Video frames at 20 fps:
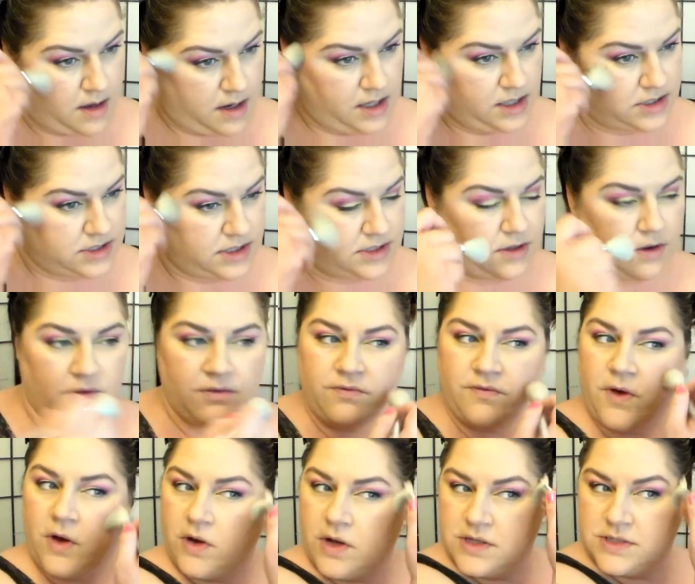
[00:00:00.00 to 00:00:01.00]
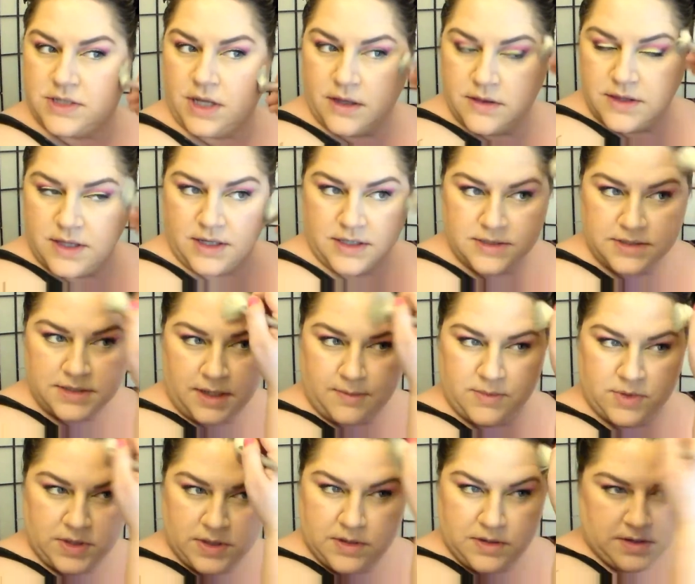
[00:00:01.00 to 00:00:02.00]
I usually don't focus on things
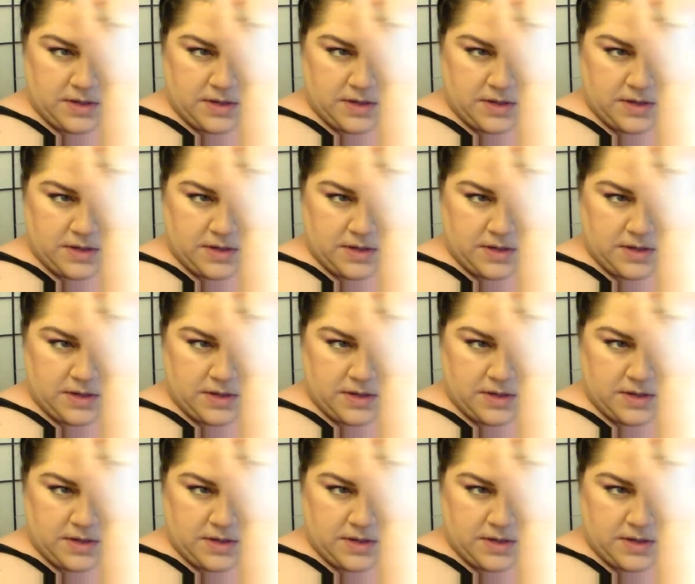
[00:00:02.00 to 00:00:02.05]
I'm